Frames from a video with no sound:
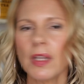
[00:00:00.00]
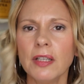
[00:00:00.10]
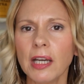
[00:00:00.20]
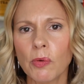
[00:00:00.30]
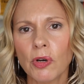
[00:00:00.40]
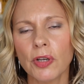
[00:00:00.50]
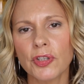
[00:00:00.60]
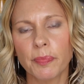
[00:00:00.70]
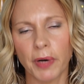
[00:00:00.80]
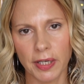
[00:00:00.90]
Now we're on
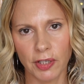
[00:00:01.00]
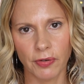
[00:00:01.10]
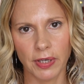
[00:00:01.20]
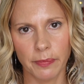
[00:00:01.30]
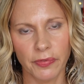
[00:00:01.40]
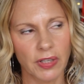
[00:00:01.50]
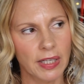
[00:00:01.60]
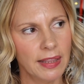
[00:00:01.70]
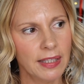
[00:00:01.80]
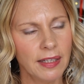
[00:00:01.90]
to body creams. And
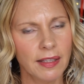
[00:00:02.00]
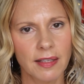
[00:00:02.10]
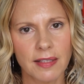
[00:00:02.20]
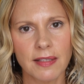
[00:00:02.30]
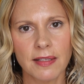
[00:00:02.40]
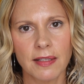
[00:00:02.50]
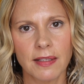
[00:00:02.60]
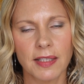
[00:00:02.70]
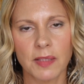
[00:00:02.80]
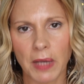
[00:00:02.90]
I think this is
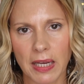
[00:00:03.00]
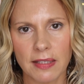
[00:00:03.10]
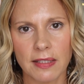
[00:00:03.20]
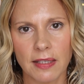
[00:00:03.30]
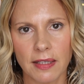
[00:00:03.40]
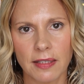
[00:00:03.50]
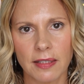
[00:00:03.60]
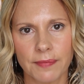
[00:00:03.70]
the space that